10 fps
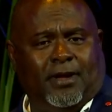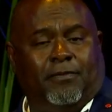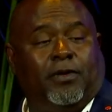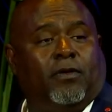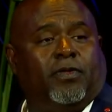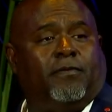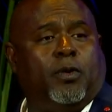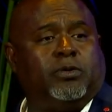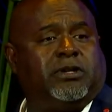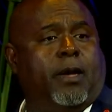fear of the
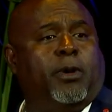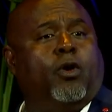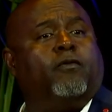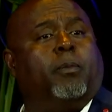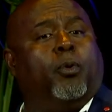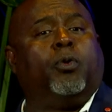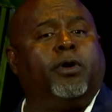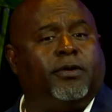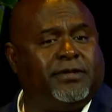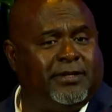folks coming over
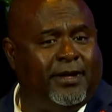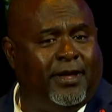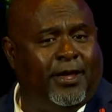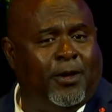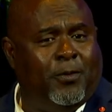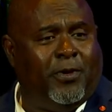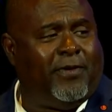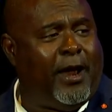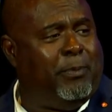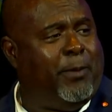borders. We've
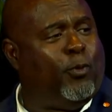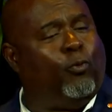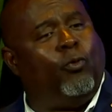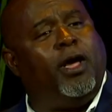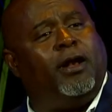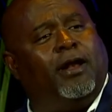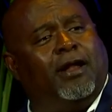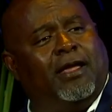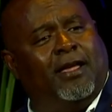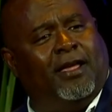had people run
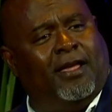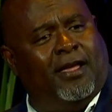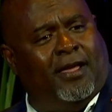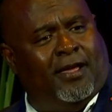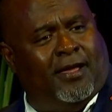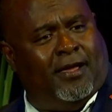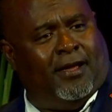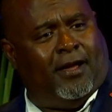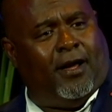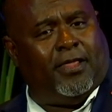
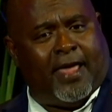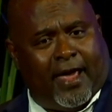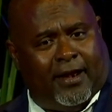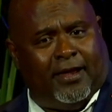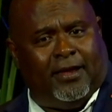on that,